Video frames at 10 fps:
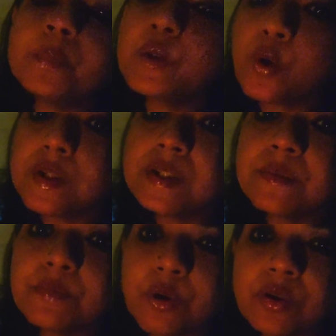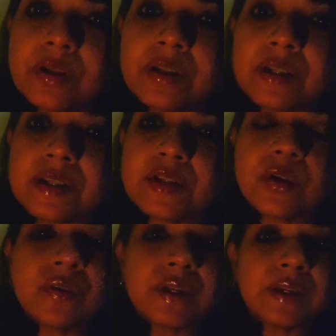But what's important is
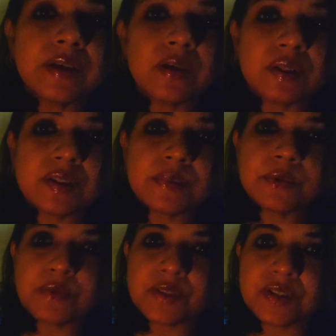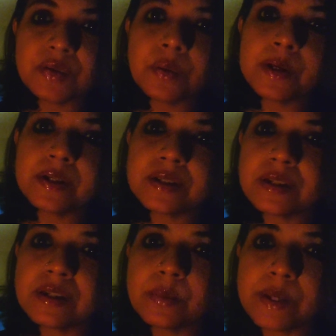not only the concept of zero
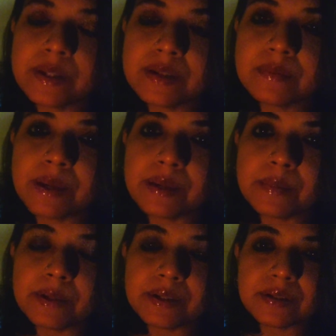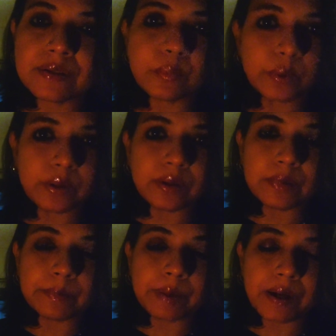entered the Western mathematical world,
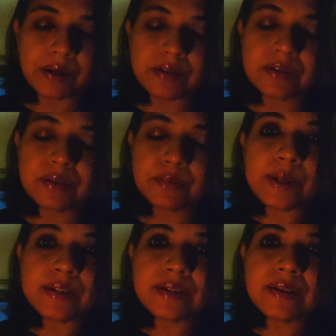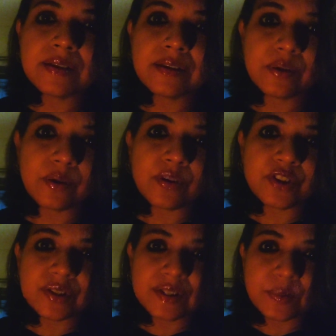but the Western
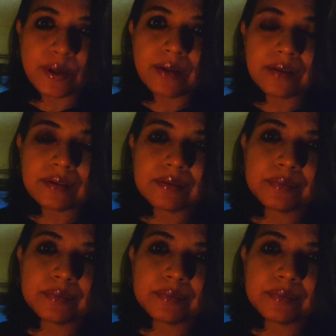theology as well.